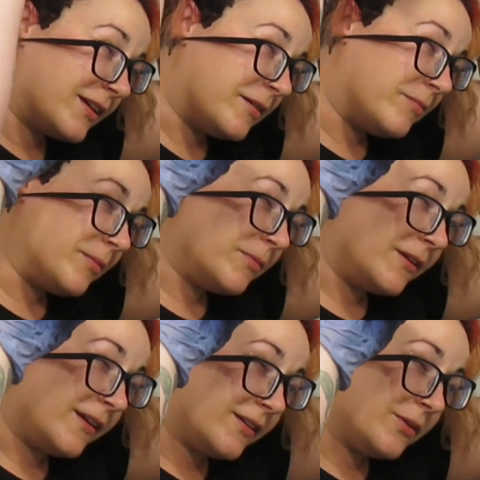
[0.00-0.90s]
get people
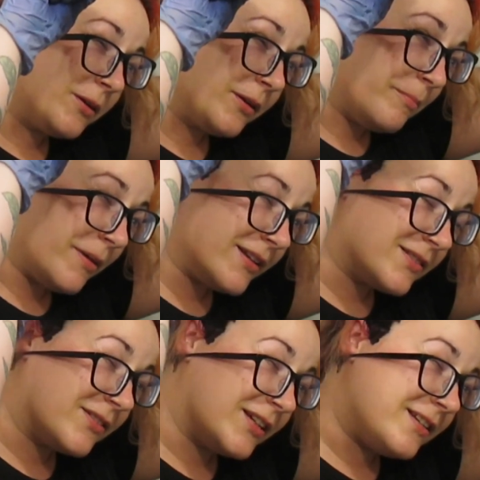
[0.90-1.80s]
like who are
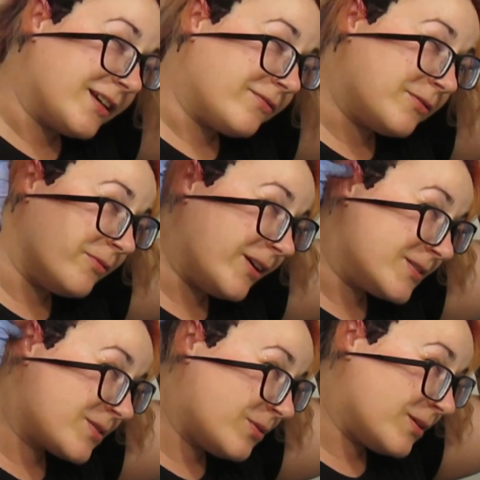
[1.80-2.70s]
massively in debt from vet
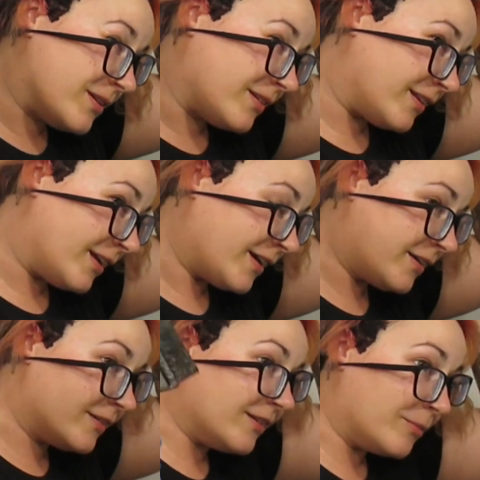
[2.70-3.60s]
school, and then like
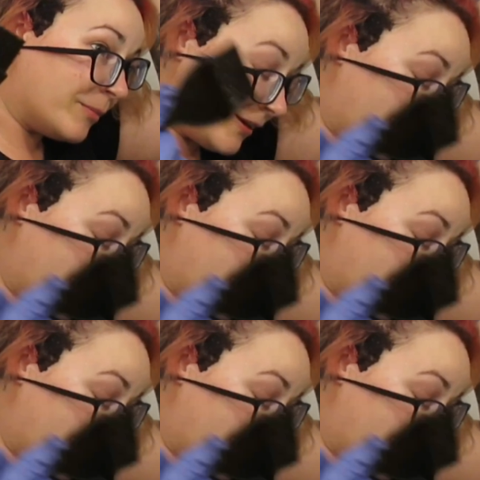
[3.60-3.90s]
don't pay